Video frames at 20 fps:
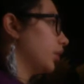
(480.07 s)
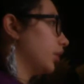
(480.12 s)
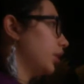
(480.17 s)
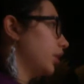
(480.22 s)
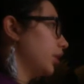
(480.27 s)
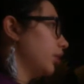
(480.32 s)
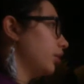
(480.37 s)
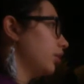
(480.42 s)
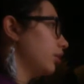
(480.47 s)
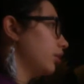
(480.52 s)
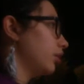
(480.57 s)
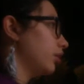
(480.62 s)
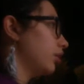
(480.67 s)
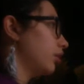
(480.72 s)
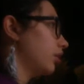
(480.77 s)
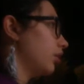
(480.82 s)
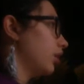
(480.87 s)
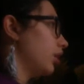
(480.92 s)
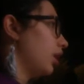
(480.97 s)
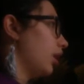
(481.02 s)
here
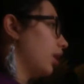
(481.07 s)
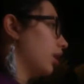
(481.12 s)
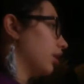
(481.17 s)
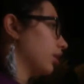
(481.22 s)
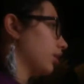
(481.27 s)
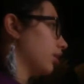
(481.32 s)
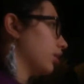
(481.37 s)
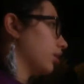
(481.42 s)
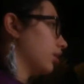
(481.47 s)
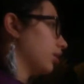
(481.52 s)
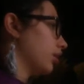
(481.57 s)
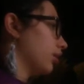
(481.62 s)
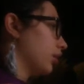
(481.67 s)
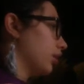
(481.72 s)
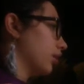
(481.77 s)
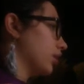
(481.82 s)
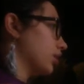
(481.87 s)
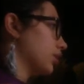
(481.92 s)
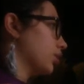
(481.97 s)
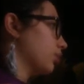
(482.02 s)
and
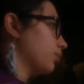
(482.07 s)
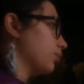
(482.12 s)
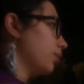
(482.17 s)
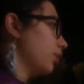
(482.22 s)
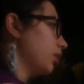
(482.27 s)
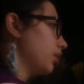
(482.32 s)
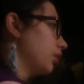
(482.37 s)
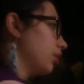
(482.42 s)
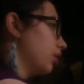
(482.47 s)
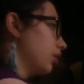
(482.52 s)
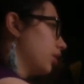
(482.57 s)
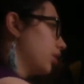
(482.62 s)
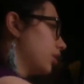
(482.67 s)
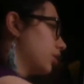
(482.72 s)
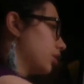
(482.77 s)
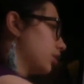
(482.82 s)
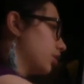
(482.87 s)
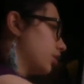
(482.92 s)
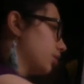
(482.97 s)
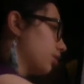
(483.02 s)
x squared,
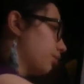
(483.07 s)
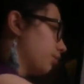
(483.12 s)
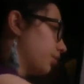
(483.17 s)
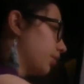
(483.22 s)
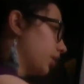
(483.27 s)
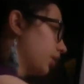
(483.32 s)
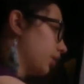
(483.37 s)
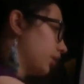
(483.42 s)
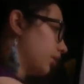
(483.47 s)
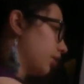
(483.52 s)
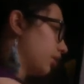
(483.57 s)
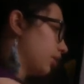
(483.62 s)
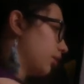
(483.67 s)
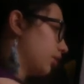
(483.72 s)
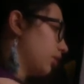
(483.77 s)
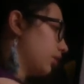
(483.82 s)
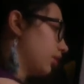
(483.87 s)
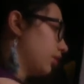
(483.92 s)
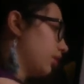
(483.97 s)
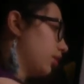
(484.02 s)
something
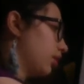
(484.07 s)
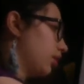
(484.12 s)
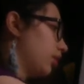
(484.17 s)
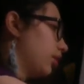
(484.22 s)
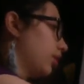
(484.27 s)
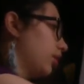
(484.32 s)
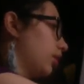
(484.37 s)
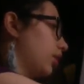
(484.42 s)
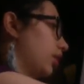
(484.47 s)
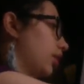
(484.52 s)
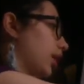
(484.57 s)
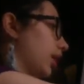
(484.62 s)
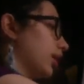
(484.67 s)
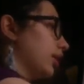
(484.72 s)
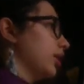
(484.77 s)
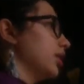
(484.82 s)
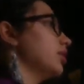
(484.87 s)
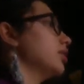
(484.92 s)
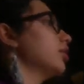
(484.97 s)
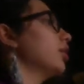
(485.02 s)
like
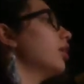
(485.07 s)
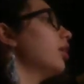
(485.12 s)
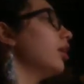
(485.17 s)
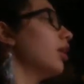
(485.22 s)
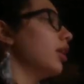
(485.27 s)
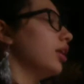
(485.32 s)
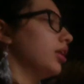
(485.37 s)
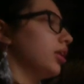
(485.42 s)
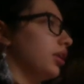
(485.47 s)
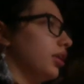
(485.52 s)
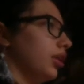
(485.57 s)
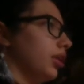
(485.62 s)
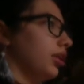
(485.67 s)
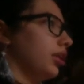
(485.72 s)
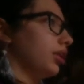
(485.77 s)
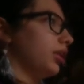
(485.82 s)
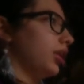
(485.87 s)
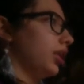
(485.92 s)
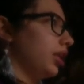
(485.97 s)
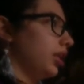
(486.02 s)
this.
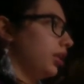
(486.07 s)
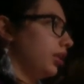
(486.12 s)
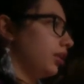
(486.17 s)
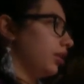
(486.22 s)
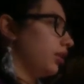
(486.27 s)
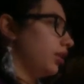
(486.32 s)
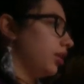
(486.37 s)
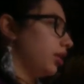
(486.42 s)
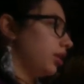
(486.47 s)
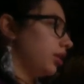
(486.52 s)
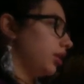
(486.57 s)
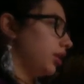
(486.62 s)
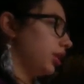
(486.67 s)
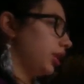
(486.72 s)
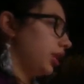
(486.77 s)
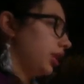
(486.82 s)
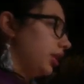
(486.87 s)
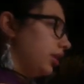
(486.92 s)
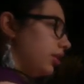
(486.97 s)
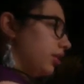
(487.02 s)
The
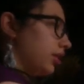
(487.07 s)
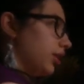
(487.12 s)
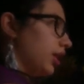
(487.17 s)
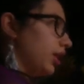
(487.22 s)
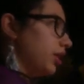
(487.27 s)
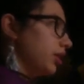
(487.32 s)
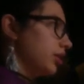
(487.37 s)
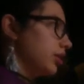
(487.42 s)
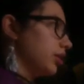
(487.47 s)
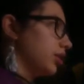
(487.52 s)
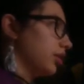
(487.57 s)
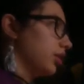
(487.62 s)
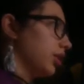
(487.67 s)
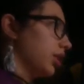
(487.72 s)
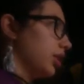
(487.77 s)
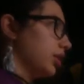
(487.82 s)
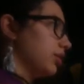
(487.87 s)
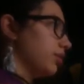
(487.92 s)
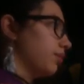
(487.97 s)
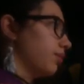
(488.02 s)
range
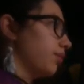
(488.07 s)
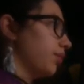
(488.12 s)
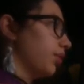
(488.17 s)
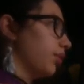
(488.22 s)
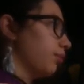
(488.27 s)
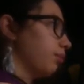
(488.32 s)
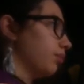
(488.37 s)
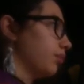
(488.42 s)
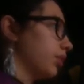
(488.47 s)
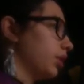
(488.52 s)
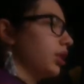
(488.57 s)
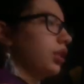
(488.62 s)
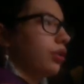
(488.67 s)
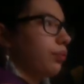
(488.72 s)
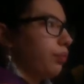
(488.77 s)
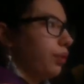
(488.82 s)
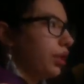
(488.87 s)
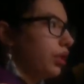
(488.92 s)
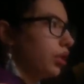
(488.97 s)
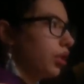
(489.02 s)
is from, the
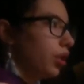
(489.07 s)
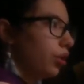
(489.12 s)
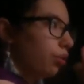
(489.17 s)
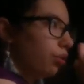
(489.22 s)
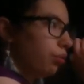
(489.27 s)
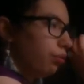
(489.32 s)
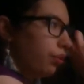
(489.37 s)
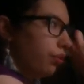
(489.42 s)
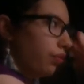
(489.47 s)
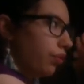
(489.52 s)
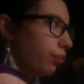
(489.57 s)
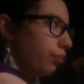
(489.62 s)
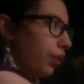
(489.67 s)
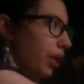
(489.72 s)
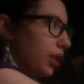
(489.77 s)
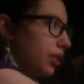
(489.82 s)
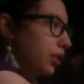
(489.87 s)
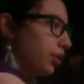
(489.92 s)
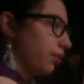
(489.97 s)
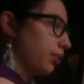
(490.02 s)
domain will be from
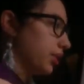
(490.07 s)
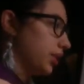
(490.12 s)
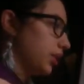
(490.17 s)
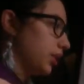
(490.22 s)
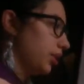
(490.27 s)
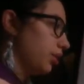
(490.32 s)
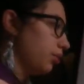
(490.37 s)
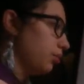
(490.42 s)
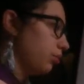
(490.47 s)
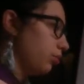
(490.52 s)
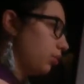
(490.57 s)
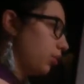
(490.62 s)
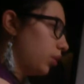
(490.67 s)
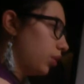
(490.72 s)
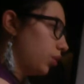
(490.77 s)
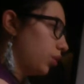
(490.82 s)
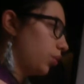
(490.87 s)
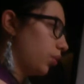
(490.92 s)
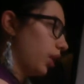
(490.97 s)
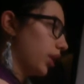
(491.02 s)
x equals 0
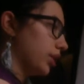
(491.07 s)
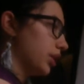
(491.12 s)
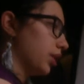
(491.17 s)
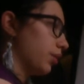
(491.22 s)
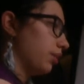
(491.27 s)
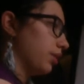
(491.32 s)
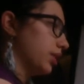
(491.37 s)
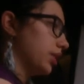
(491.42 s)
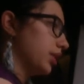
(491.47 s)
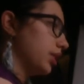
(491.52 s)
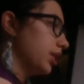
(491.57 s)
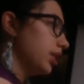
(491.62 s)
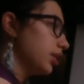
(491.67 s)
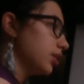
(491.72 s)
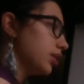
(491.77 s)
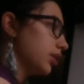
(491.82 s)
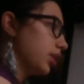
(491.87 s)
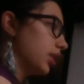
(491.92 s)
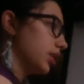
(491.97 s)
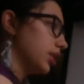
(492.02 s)
to x equals
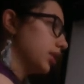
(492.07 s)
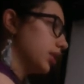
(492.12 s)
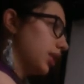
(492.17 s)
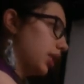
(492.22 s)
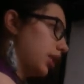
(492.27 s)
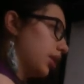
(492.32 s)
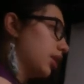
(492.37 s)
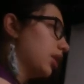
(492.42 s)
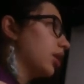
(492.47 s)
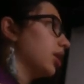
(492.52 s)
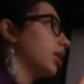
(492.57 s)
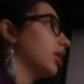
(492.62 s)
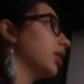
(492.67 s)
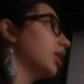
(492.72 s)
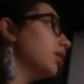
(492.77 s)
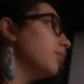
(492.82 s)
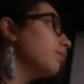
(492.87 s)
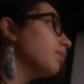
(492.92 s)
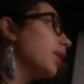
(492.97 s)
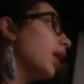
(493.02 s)
6, let's say
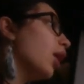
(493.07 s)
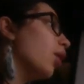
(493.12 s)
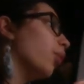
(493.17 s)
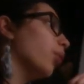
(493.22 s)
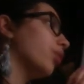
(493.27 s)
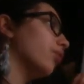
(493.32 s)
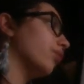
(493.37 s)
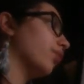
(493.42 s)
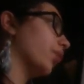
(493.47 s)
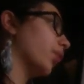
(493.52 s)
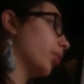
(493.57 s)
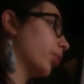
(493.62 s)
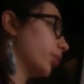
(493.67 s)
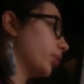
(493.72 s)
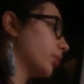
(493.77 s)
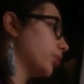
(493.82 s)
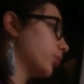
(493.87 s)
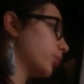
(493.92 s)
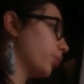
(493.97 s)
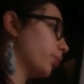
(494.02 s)
here, with 4
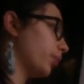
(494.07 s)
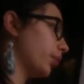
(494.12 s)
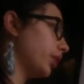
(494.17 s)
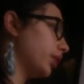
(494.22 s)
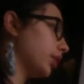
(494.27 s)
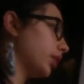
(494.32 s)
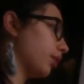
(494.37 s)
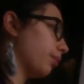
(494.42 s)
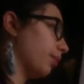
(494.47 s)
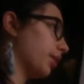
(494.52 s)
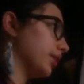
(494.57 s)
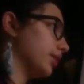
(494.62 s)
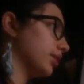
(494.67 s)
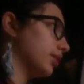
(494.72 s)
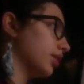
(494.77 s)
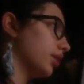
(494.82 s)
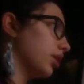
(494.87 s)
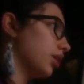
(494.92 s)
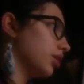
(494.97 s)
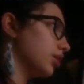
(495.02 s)
sub-intervals.
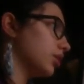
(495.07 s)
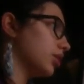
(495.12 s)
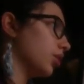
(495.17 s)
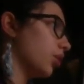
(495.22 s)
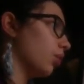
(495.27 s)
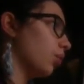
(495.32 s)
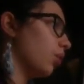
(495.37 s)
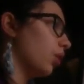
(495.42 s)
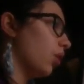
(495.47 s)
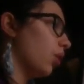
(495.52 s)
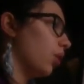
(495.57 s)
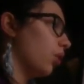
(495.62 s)
So